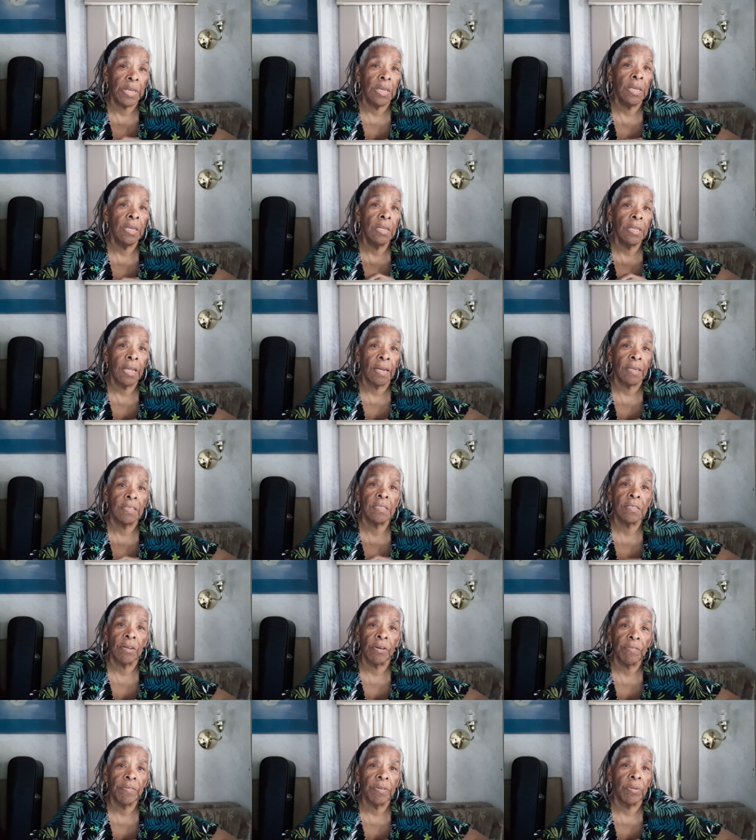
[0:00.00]
eat that
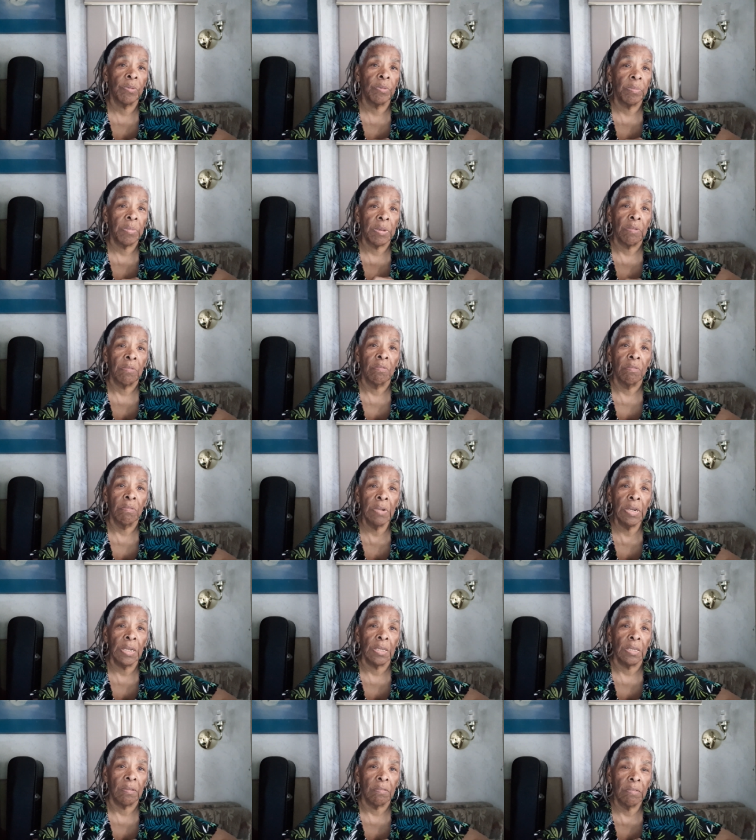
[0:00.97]
stuff and it would be
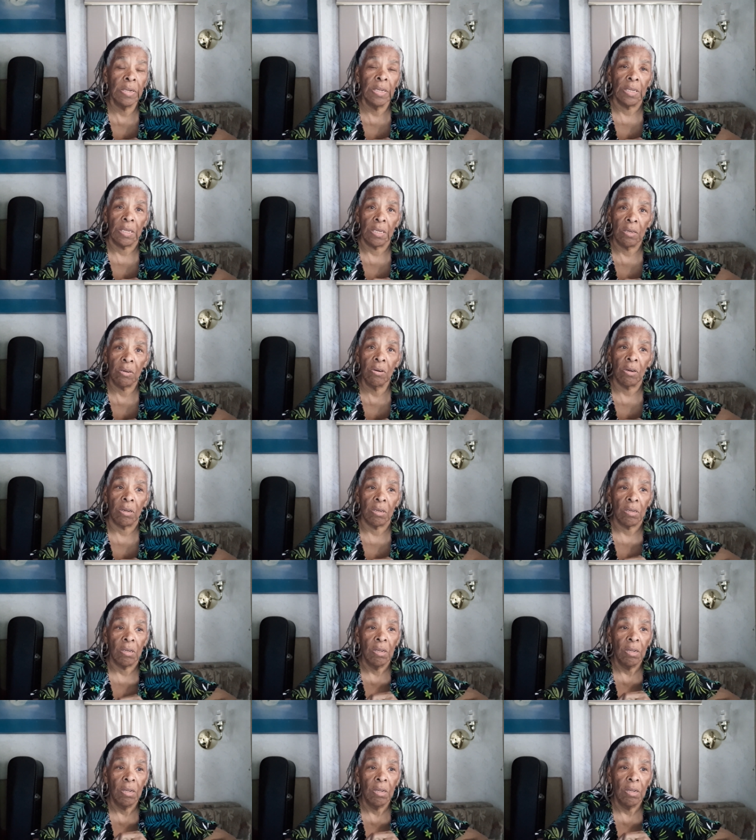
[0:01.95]
really, really good.